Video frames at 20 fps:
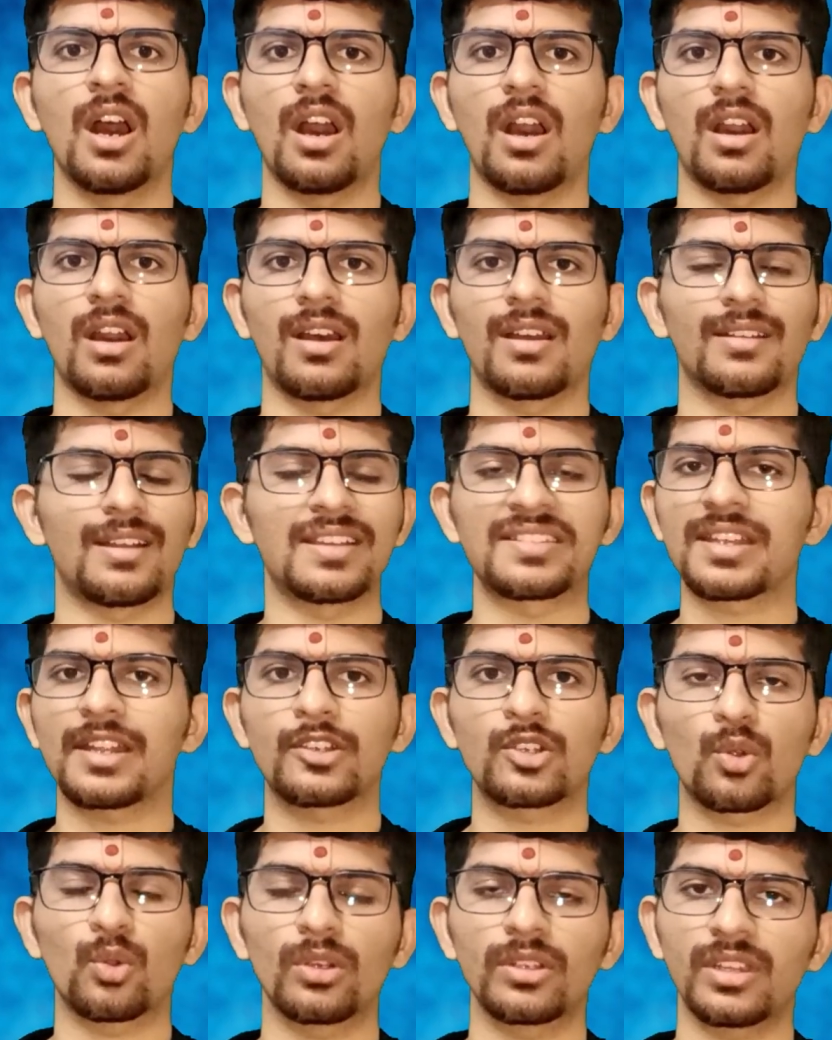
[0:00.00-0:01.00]
uh, as I
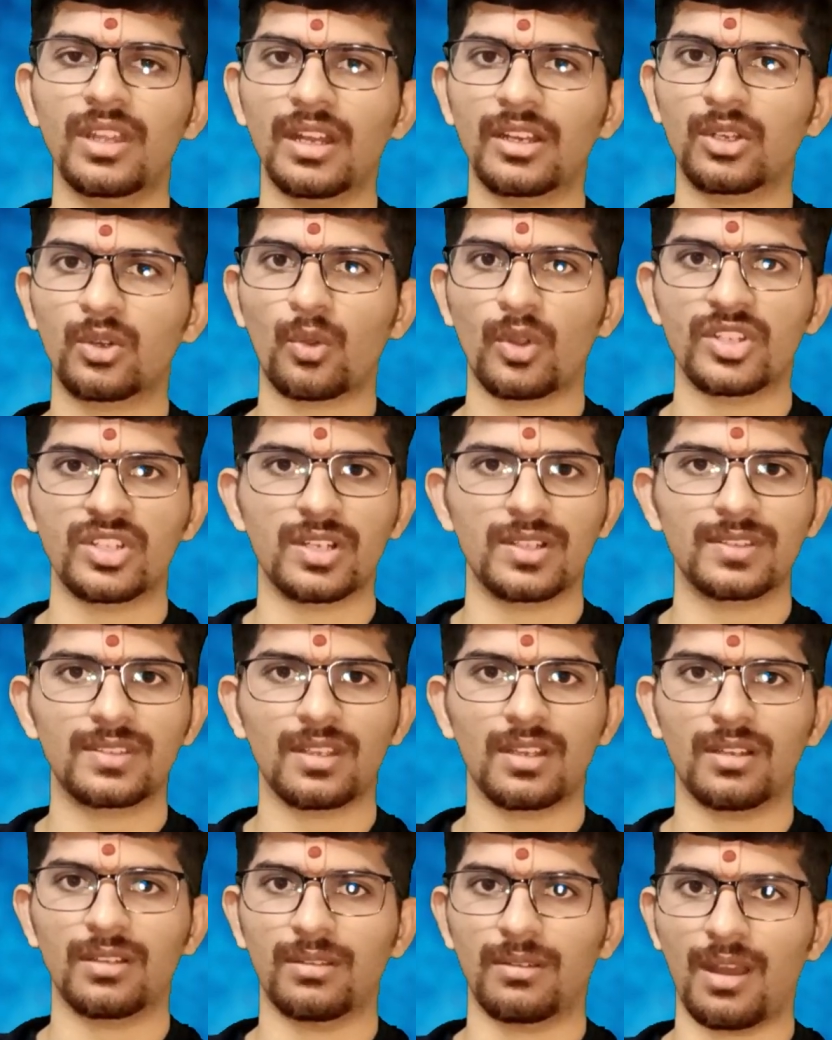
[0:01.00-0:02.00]
told that questions
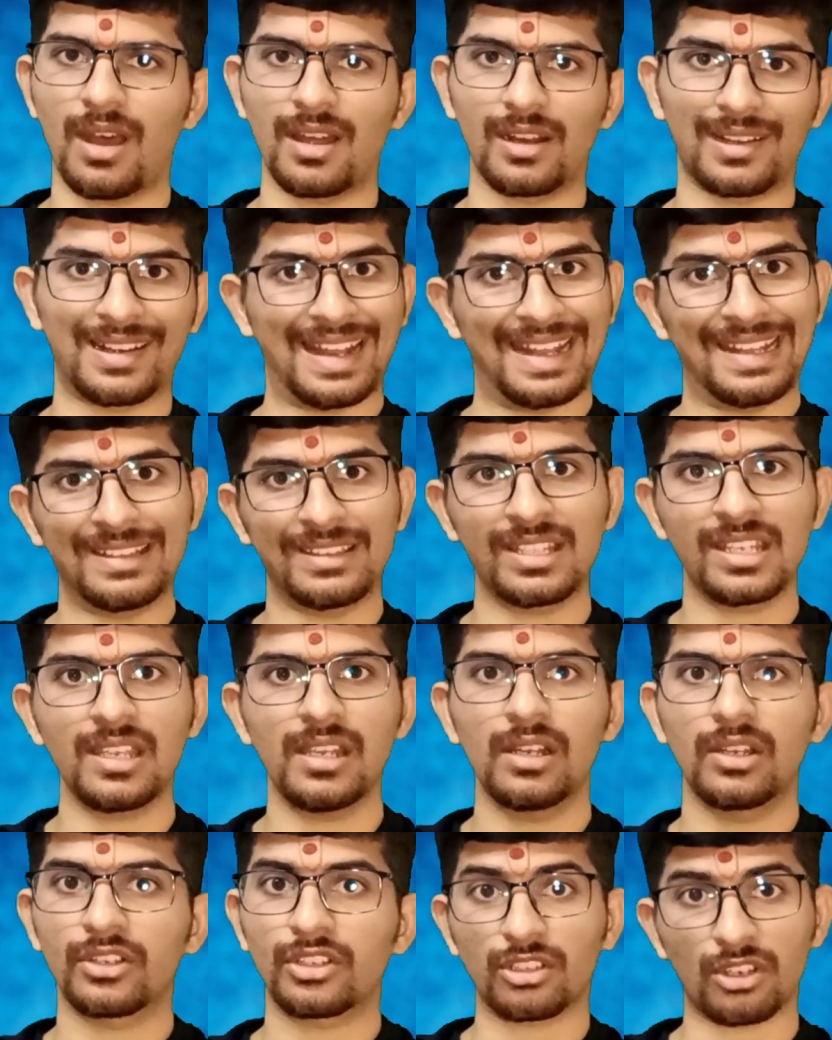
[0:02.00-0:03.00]
are, are
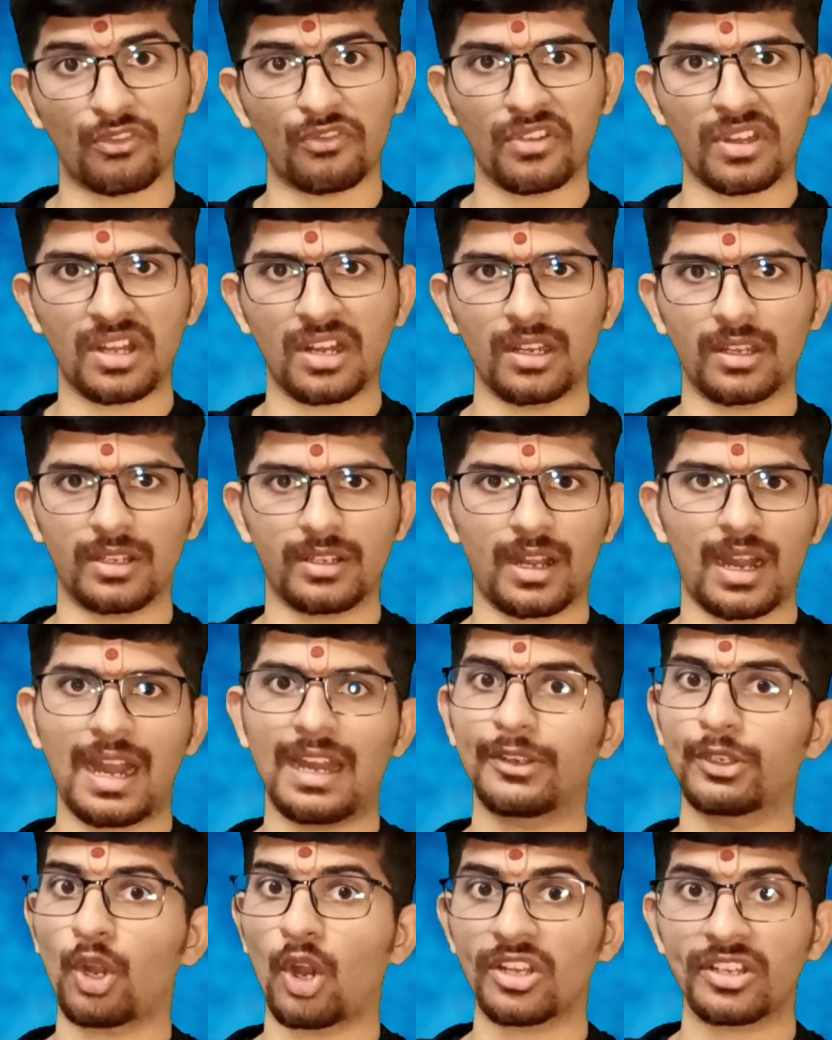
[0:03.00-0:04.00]
lengthy, difficult
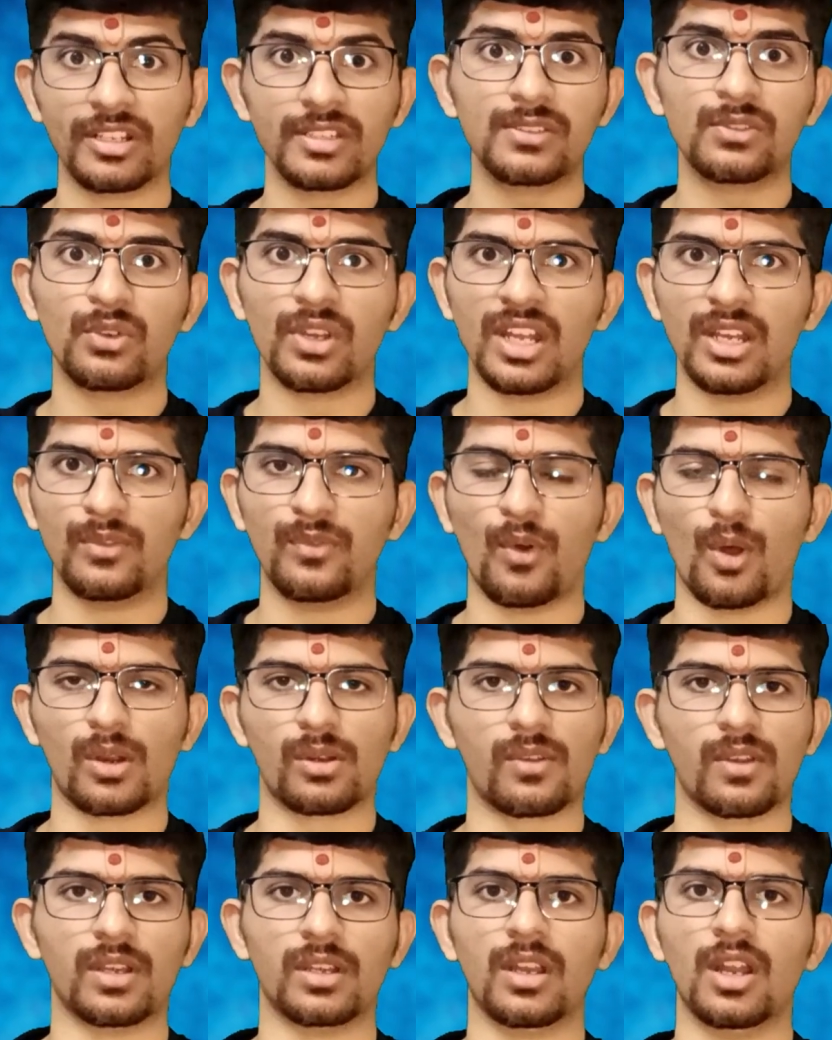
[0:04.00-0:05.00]
and not as
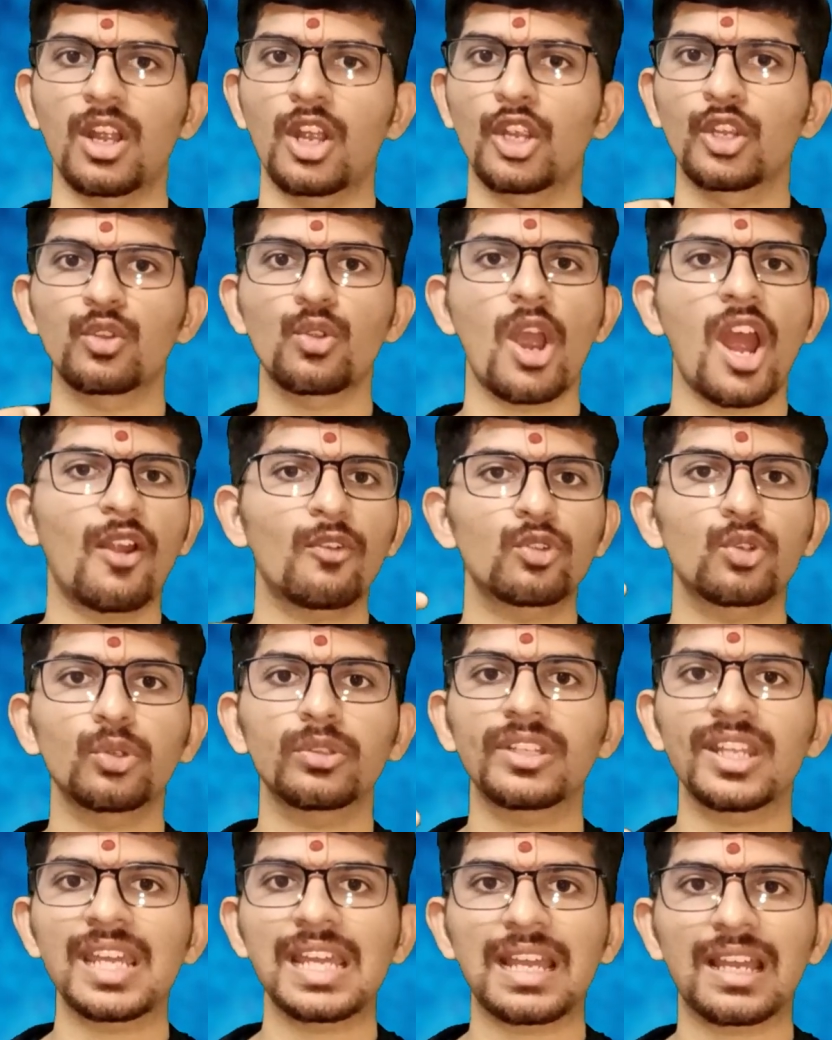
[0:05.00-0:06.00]
straightforward you have to
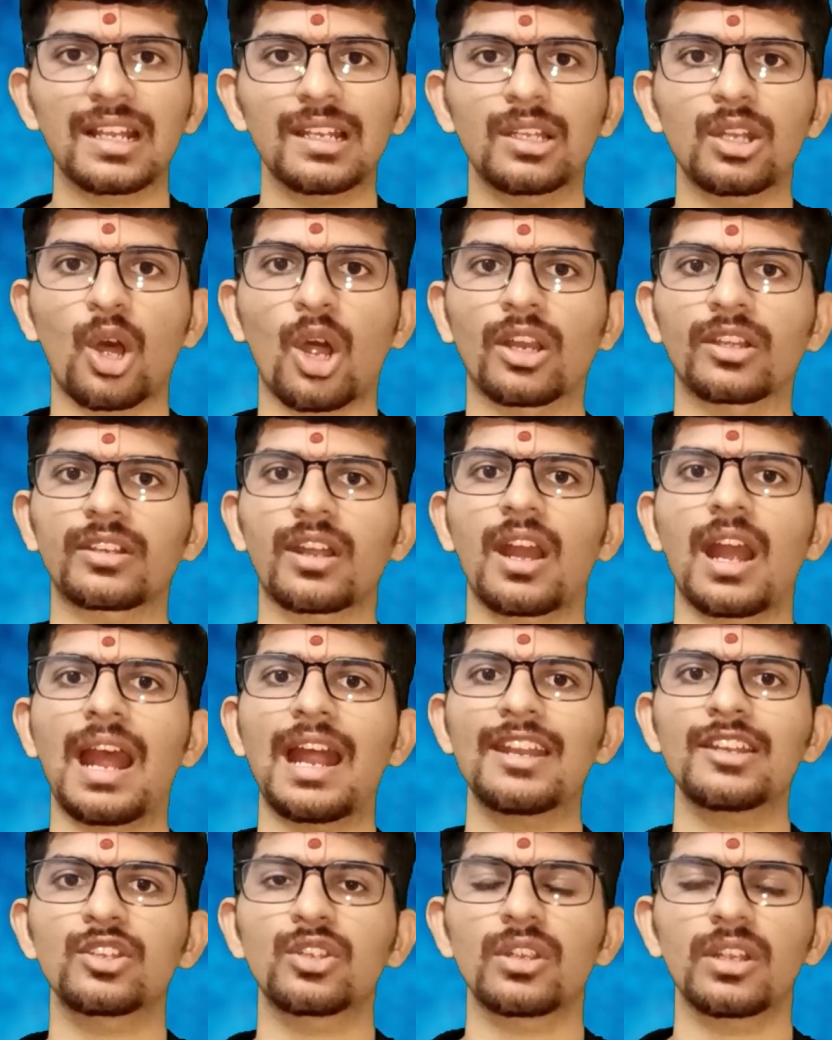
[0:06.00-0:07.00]
think a lot
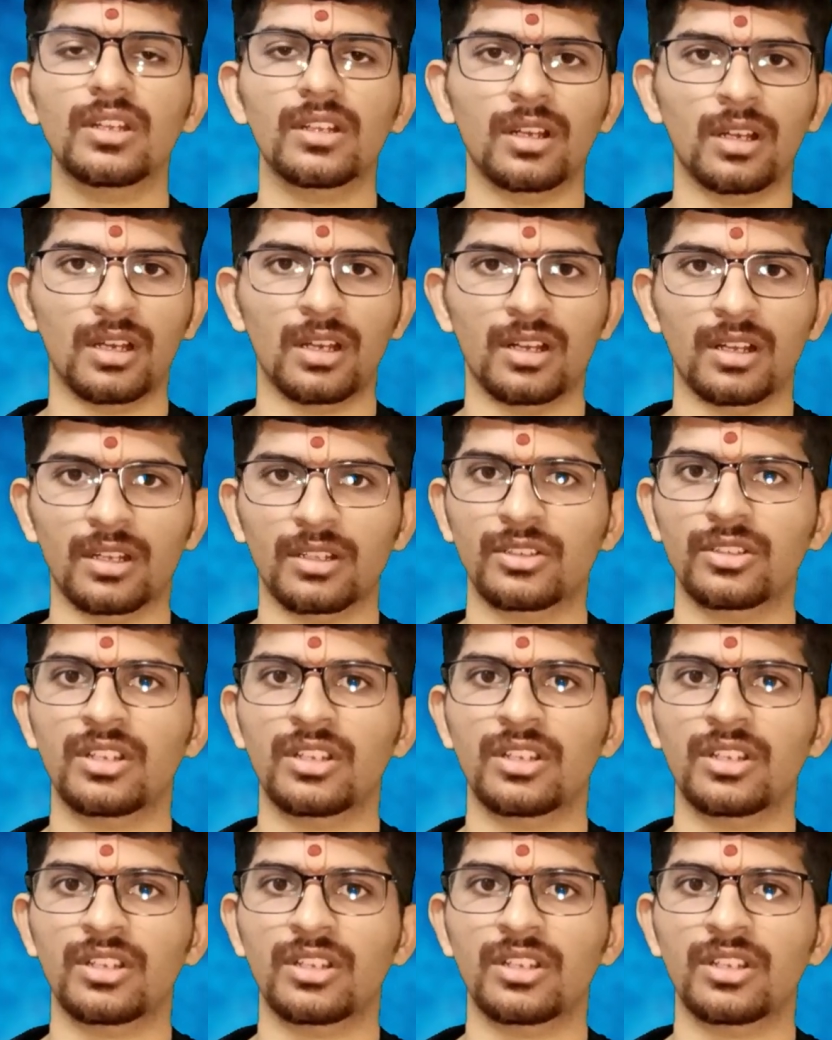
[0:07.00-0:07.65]
and uh,